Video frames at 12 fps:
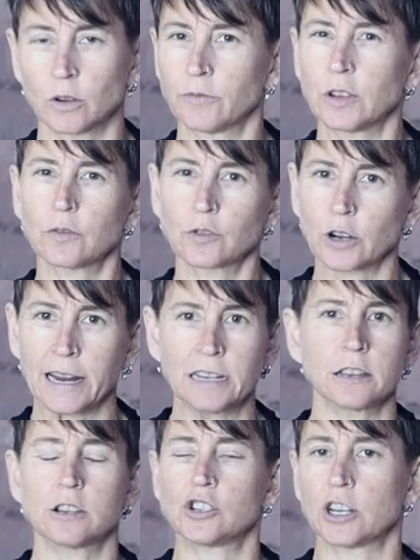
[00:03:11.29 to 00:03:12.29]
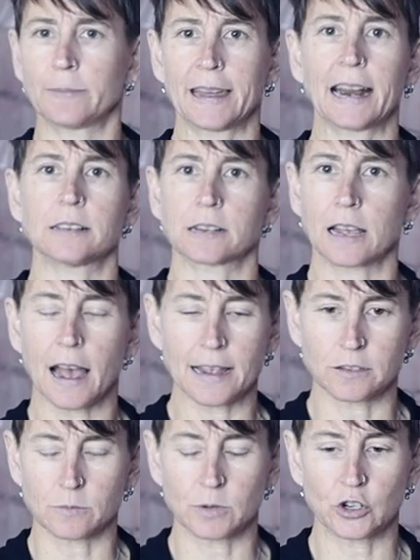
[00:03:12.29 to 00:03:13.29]
So if you've trained at a gym that has a
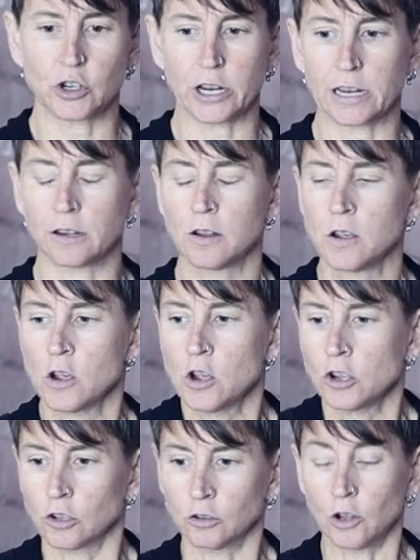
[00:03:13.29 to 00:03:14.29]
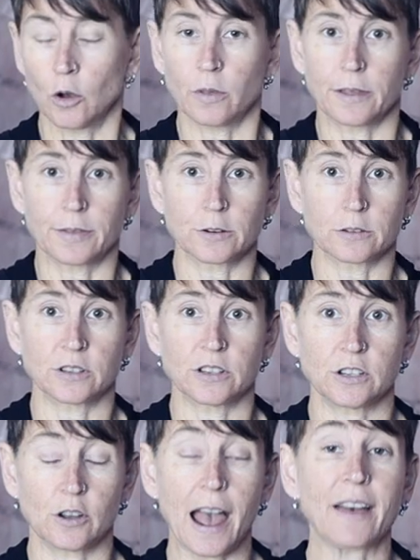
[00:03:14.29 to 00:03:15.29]
Keiser machine, you'll know that
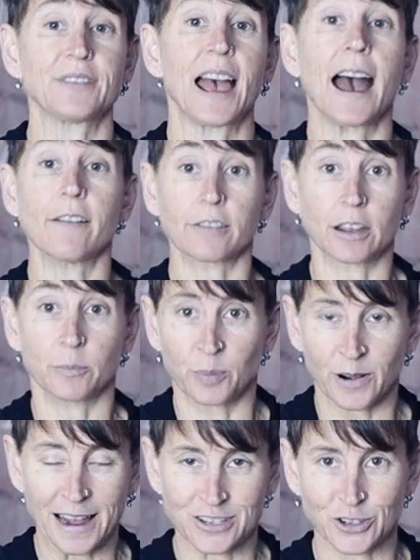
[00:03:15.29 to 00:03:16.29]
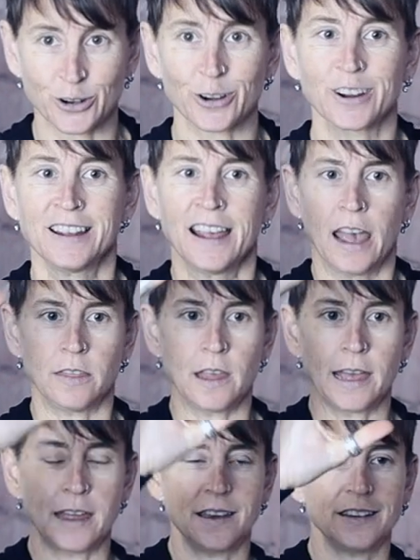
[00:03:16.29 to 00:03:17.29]
you have to have a compressor, and
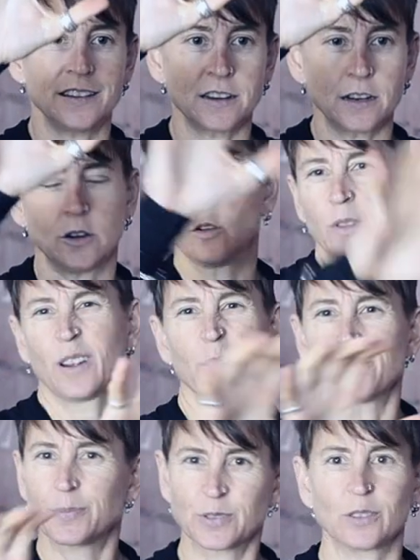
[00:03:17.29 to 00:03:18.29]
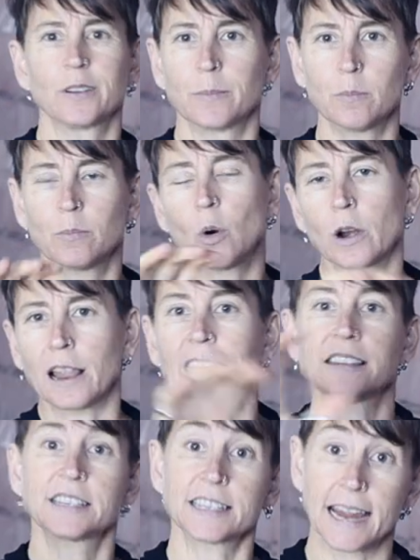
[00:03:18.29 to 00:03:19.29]
then, you know, they're sort of more or
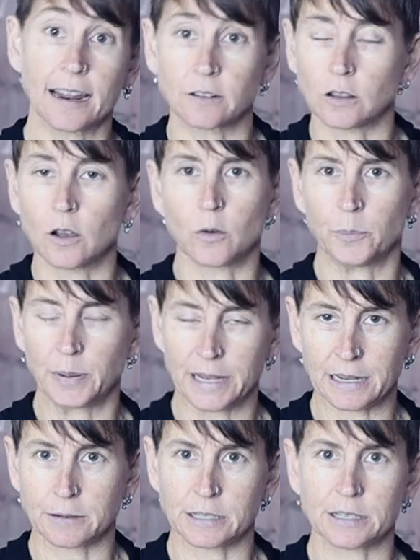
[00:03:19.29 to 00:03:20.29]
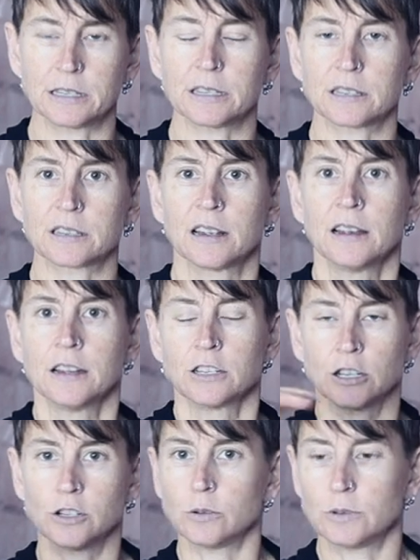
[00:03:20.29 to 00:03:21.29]
less standalone pieces
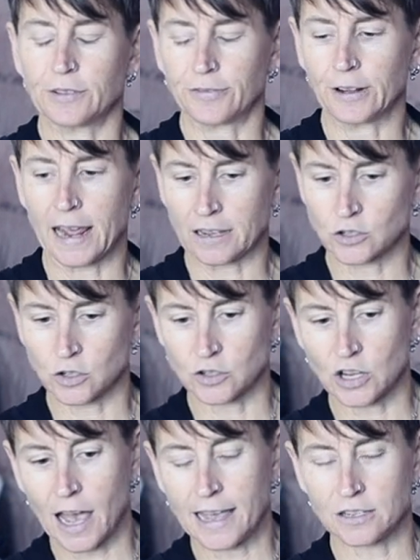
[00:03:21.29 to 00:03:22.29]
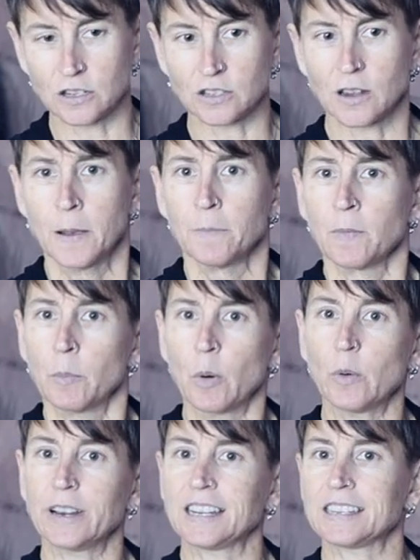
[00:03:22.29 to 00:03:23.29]
to do different exercises.
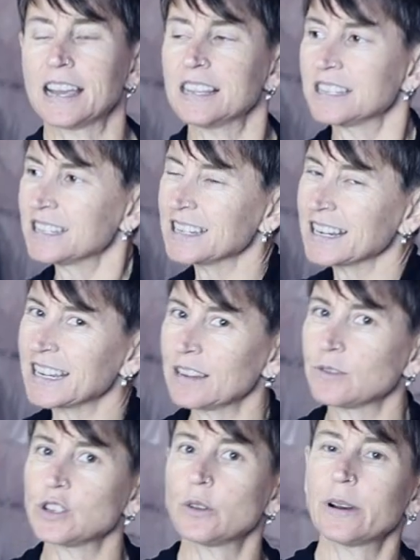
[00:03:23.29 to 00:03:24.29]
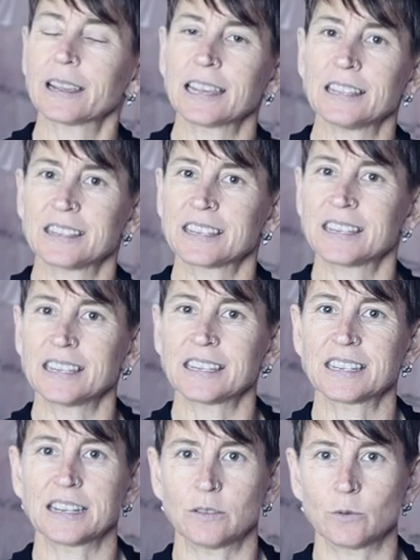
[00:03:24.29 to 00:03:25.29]
But what it does is it gives you a
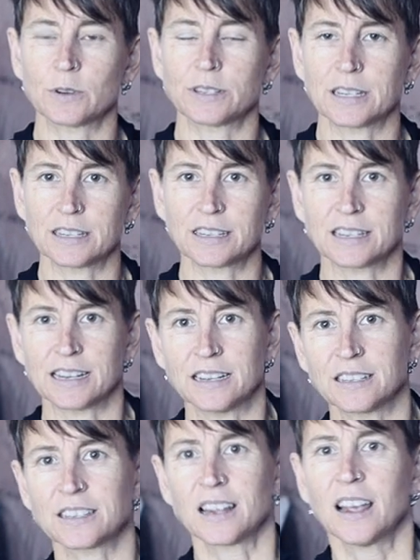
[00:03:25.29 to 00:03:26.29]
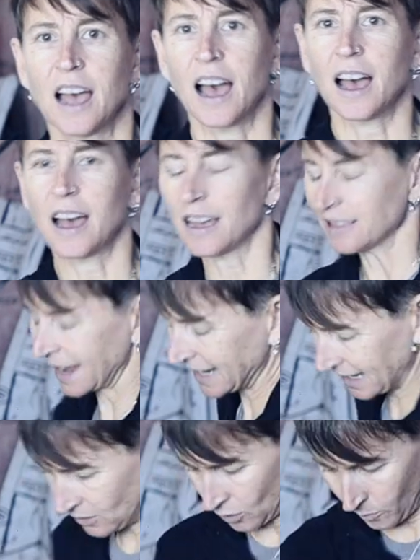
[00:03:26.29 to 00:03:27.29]
consistent resistance,
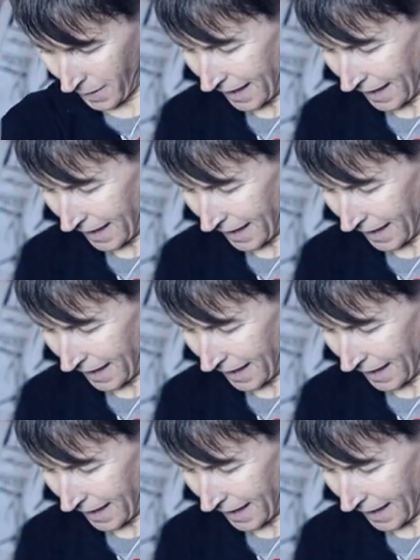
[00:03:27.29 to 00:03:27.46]
and no